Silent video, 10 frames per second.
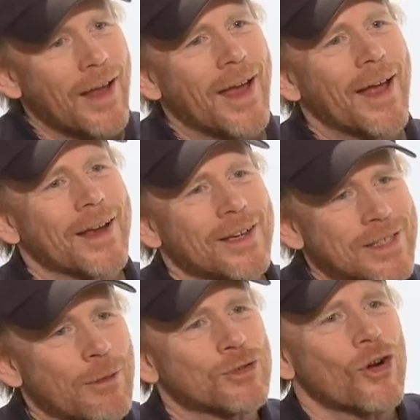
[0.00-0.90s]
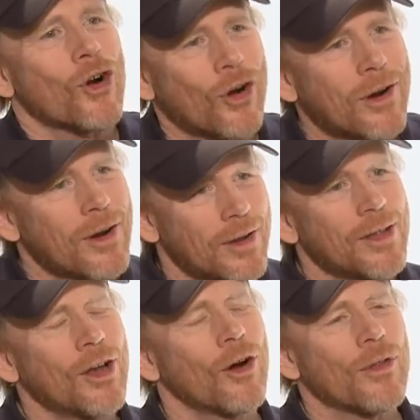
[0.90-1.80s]
right. and because that was our
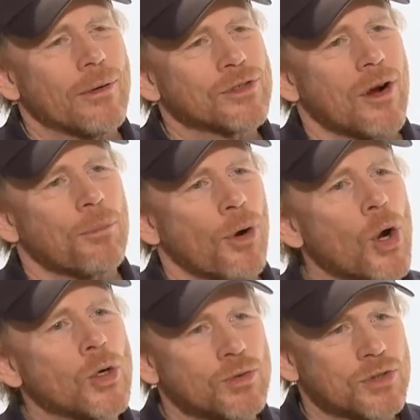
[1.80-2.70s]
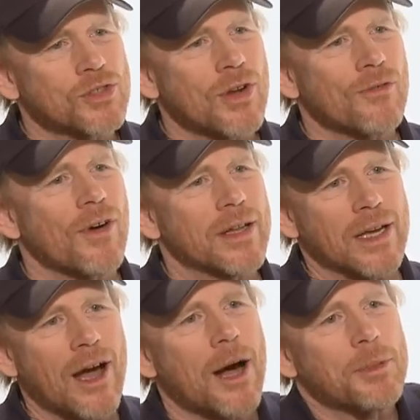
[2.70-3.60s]
you know that was our approach, was to try to find
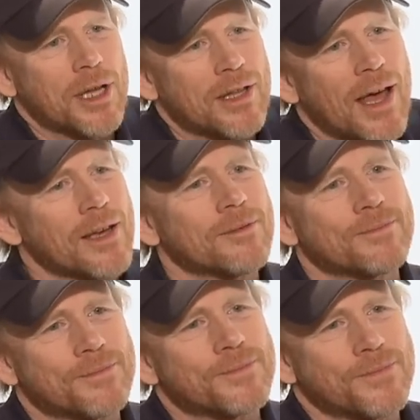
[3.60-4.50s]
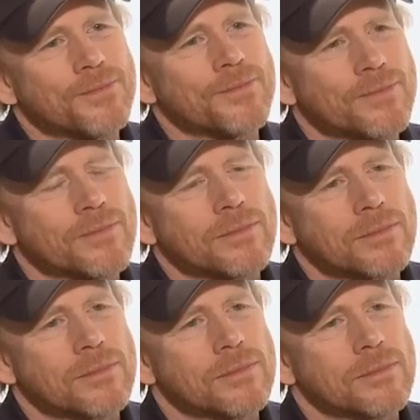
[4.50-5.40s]
the comedy in that. Right, and I
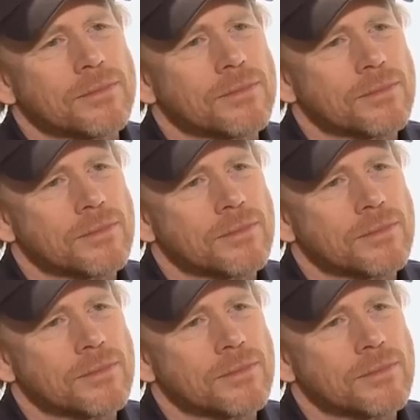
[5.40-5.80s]
know you you've